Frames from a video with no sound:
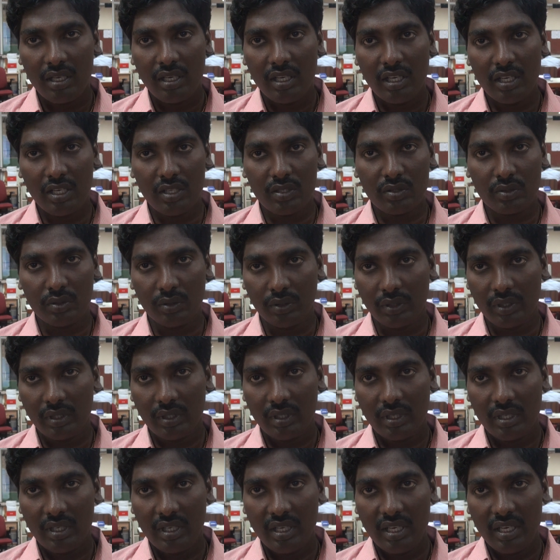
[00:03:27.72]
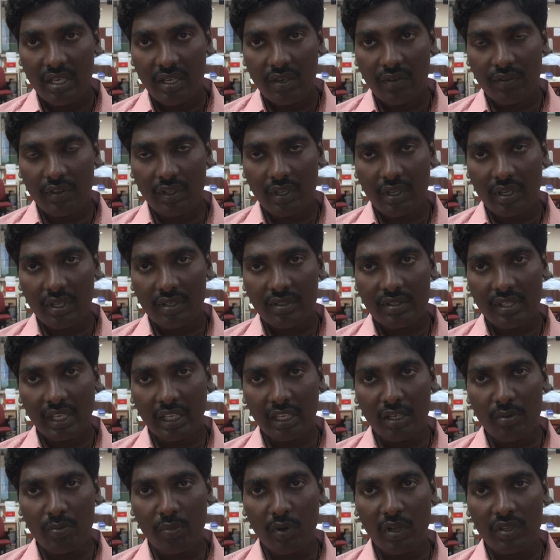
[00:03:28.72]
it is good. If the
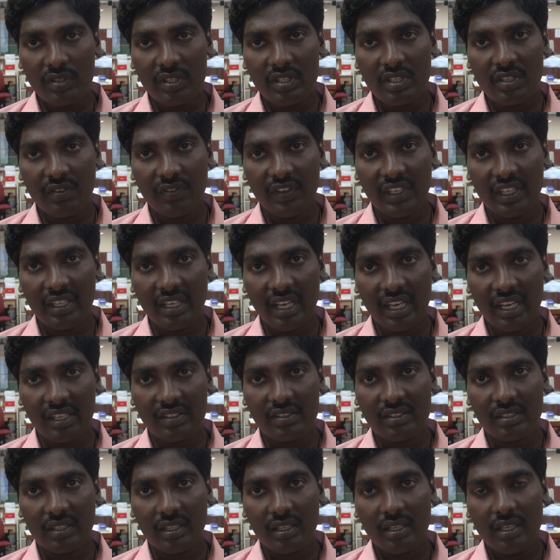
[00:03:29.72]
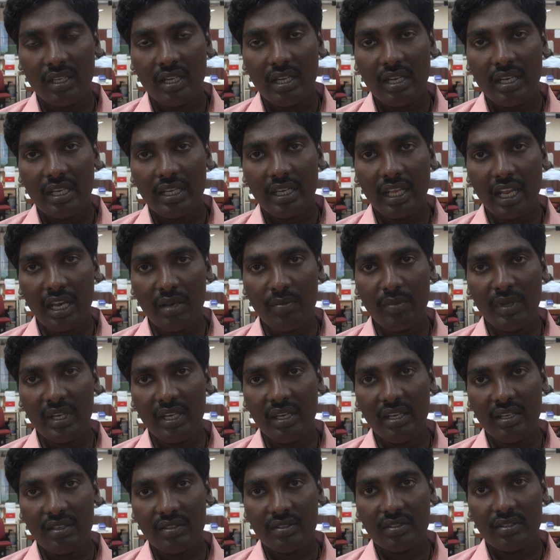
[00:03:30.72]
second process, if it takes 10
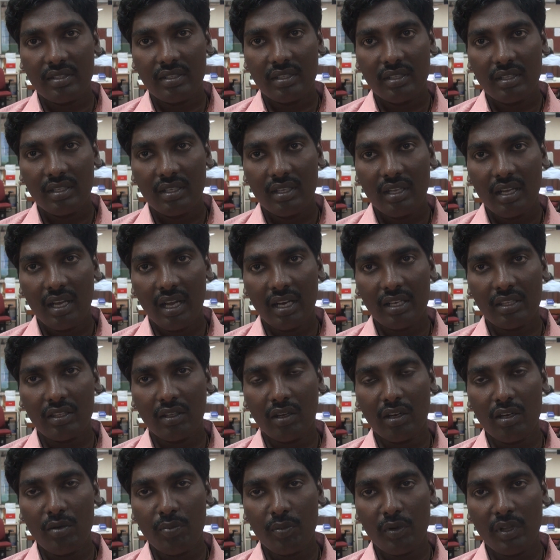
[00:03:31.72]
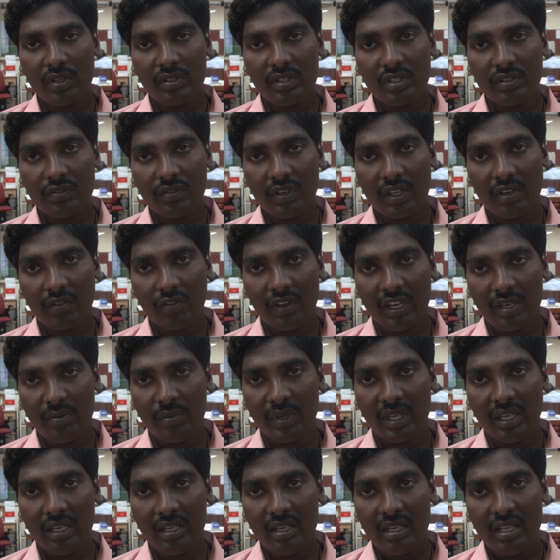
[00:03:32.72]
minutes and third process for 1
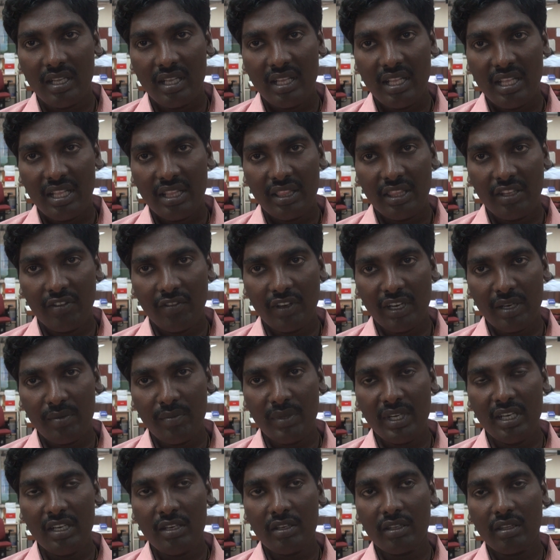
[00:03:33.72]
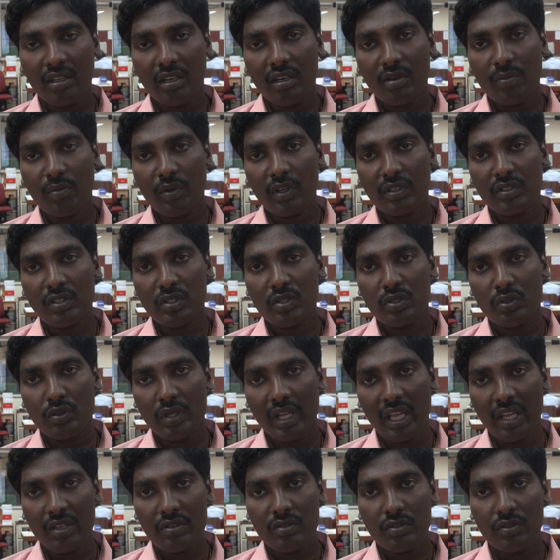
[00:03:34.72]
minute, the 1 minute third process should
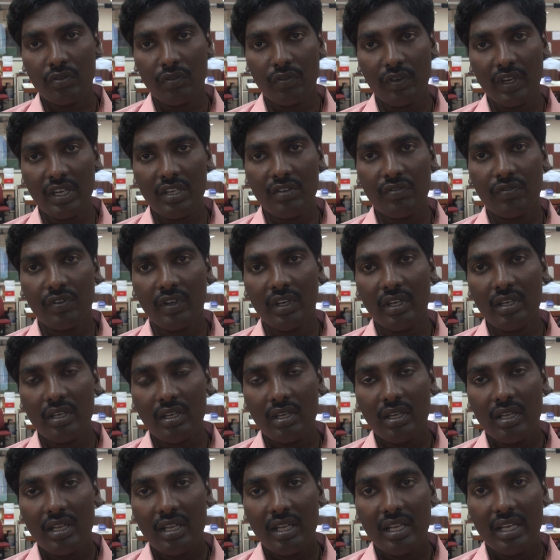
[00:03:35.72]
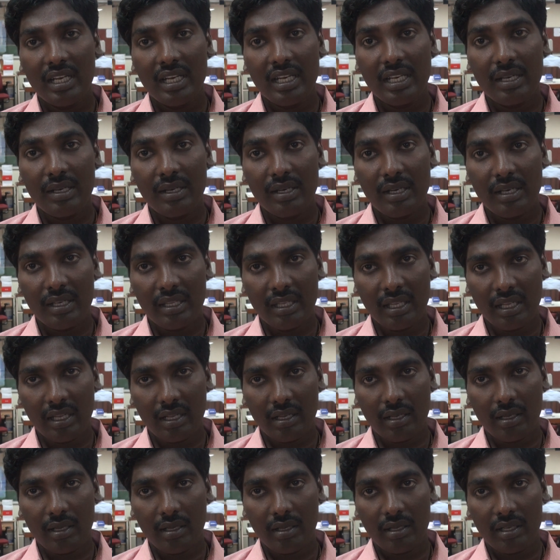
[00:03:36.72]
have to wait for
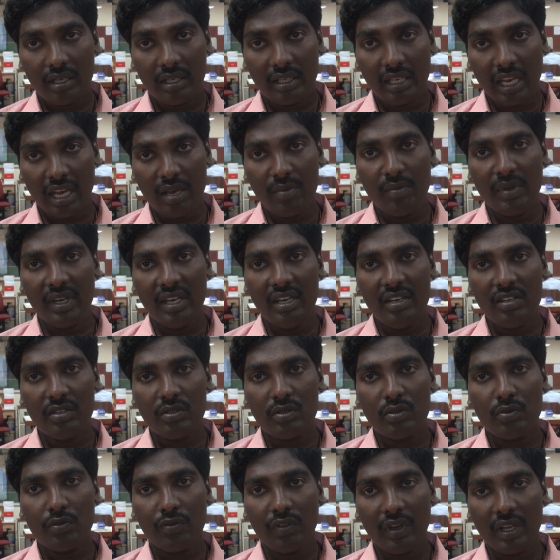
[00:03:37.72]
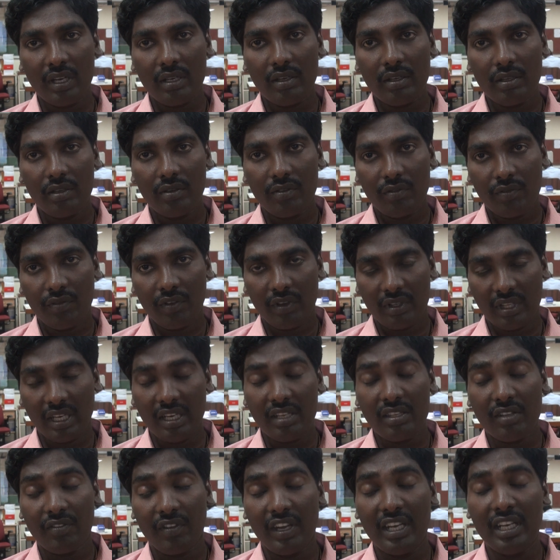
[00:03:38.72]
the 10 minutes that
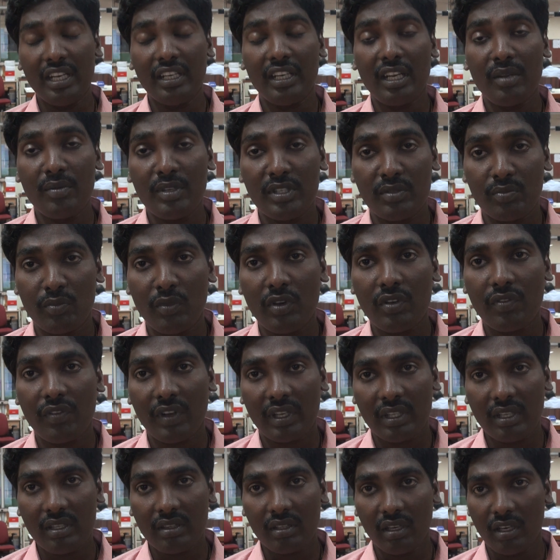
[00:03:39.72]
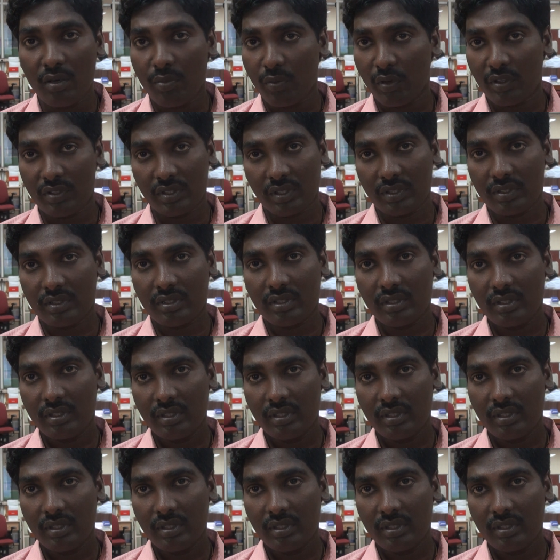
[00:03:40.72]
is the waiting time is more for the third process.